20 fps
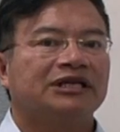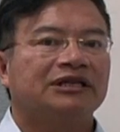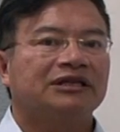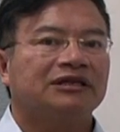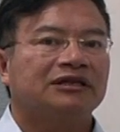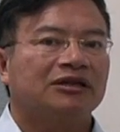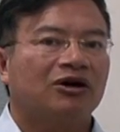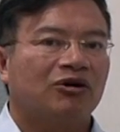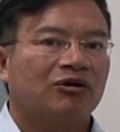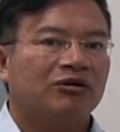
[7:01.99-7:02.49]

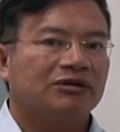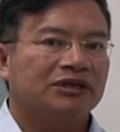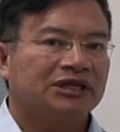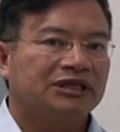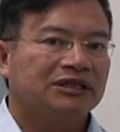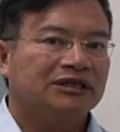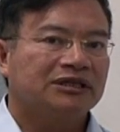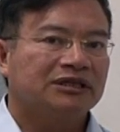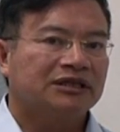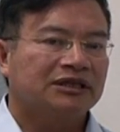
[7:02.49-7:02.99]
in, or
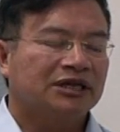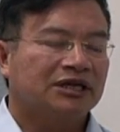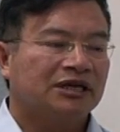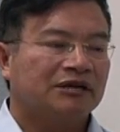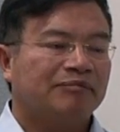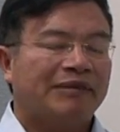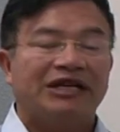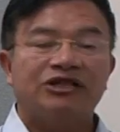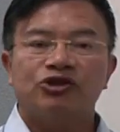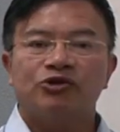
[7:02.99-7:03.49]
in
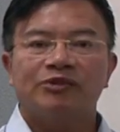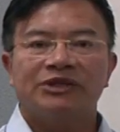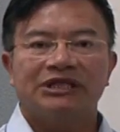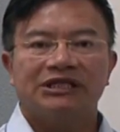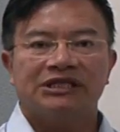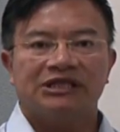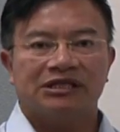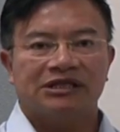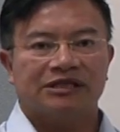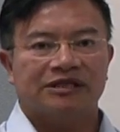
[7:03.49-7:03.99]
the
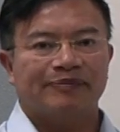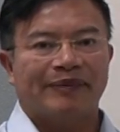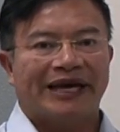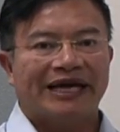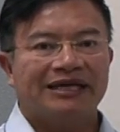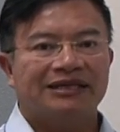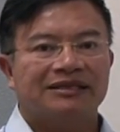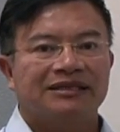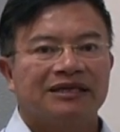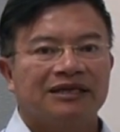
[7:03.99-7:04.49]
measurement
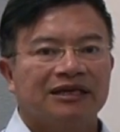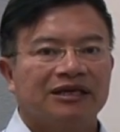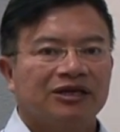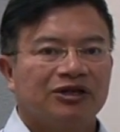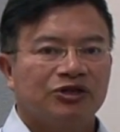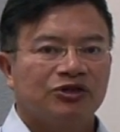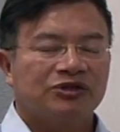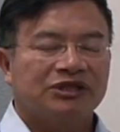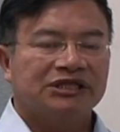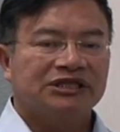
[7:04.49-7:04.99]
space
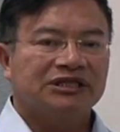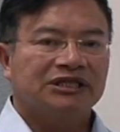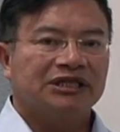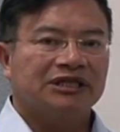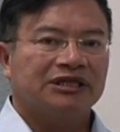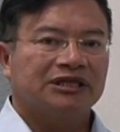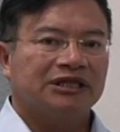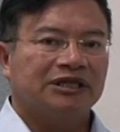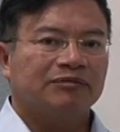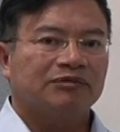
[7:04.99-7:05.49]
using
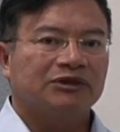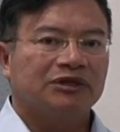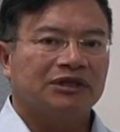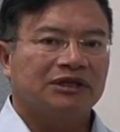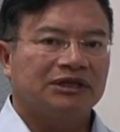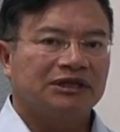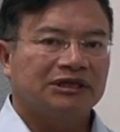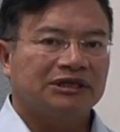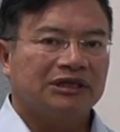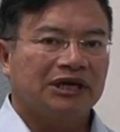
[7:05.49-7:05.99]
the deep
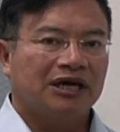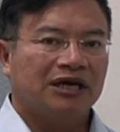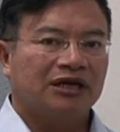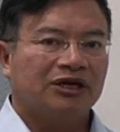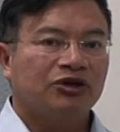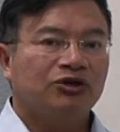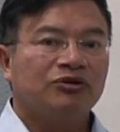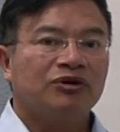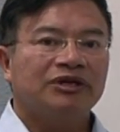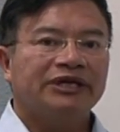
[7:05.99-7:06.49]
uh,
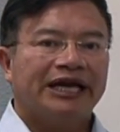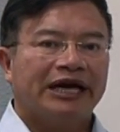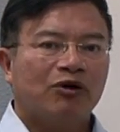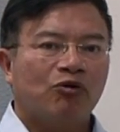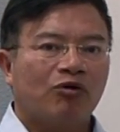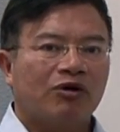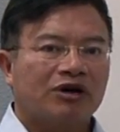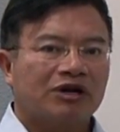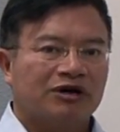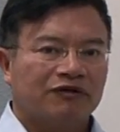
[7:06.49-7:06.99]
neural
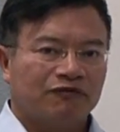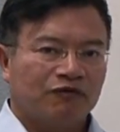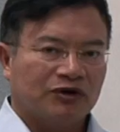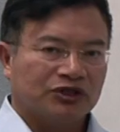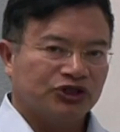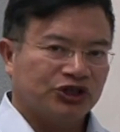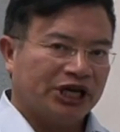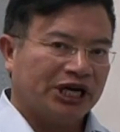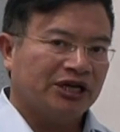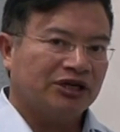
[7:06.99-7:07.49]
network
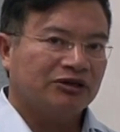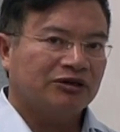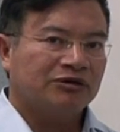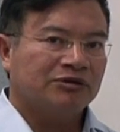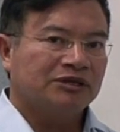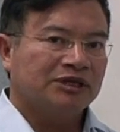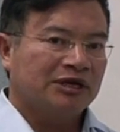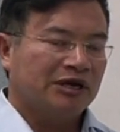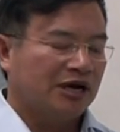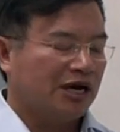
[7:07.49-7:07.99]
for
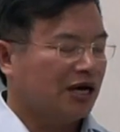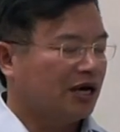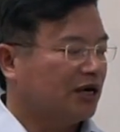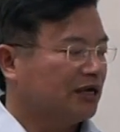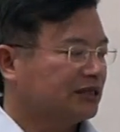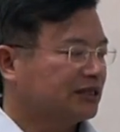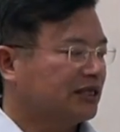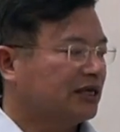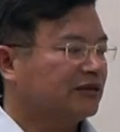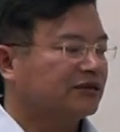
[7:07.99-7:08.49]
channel
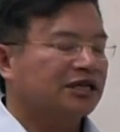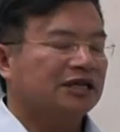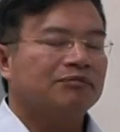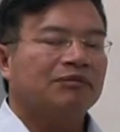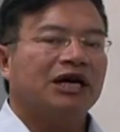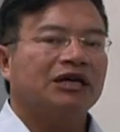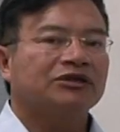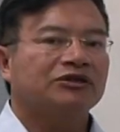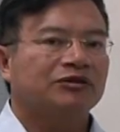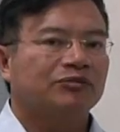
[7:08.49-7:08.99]
uh, surrogate
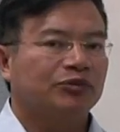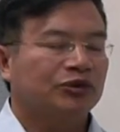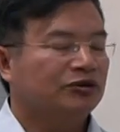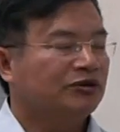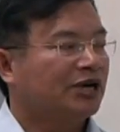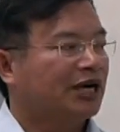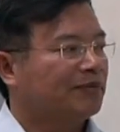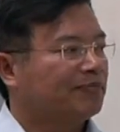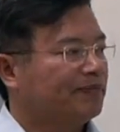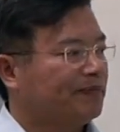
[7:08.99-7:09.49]
model
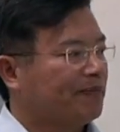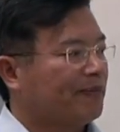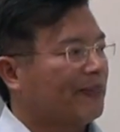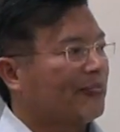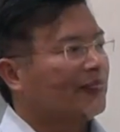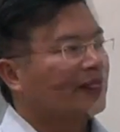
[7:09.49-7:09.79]
build up.